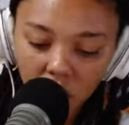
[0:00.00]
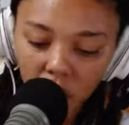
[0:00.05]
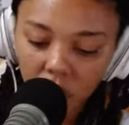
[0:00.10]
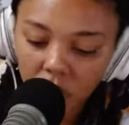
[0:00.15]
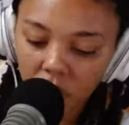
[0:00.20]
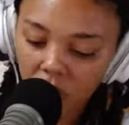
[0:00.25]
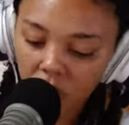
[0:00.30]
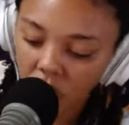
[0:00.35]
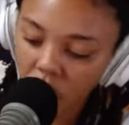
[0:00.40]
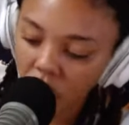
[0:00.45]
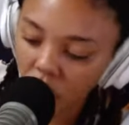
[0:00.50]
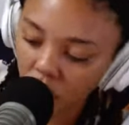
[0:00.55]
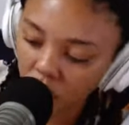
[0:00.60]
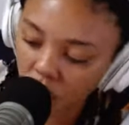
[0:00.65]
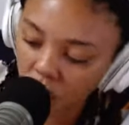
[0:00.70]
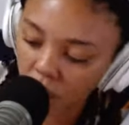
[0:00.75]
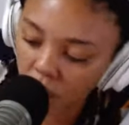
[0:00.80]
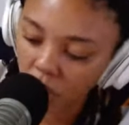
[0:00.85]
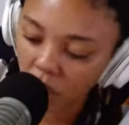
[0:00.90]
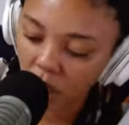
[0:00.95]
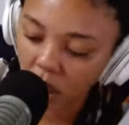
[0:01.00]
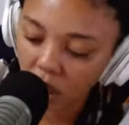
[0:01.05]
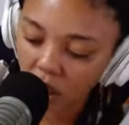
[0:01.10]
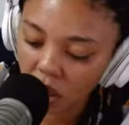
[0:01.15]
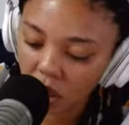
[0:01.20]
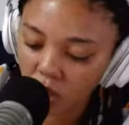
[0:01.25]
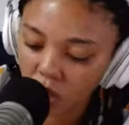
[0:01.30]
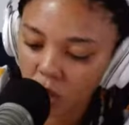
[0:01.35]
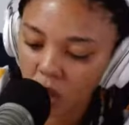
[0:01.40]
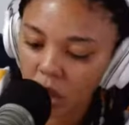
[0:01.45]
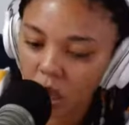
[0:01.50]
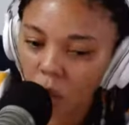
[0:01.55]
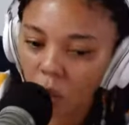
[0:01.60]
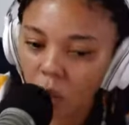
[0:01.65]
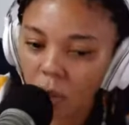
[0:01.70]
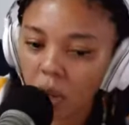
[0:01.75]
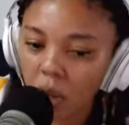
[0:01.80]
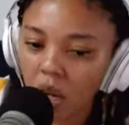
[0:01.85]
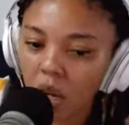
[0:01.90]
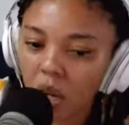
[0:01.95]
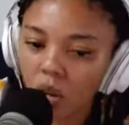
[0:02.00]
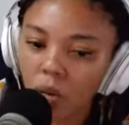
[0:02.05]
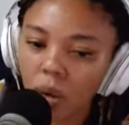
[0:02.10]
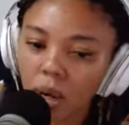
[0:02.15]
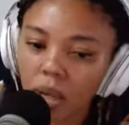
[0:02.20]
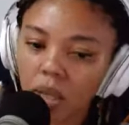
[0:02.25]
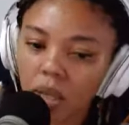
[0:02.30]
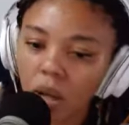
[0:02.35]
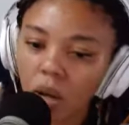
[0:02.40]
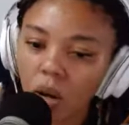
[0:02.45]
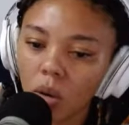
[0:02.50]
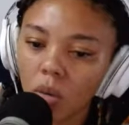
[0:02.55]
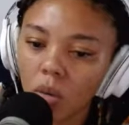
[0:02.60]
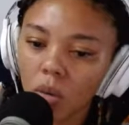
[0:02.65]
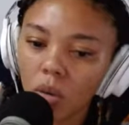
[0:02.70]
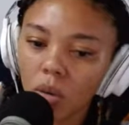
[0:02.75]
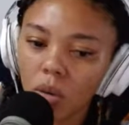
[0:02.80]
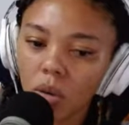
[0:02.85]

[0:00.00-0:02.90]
we continue to be in, the trend that we're making right now,